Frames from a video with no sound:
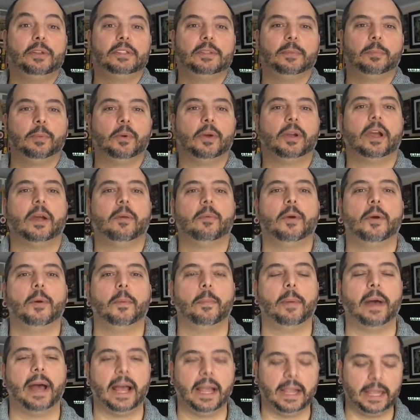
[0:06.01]
It's a book I
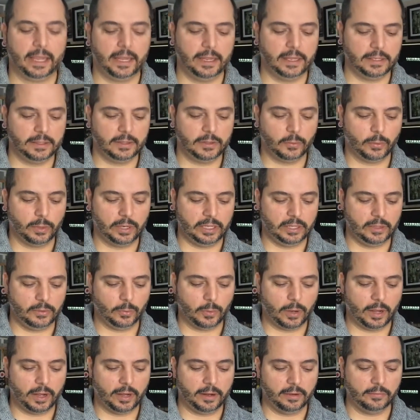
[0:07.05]
wrote back in
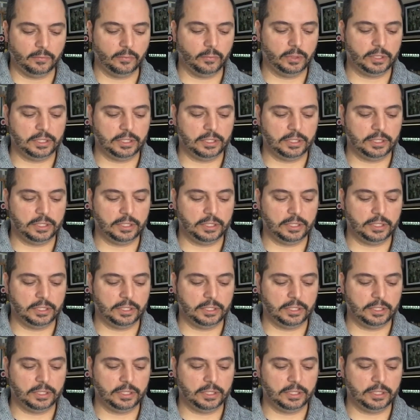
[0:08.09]
2012,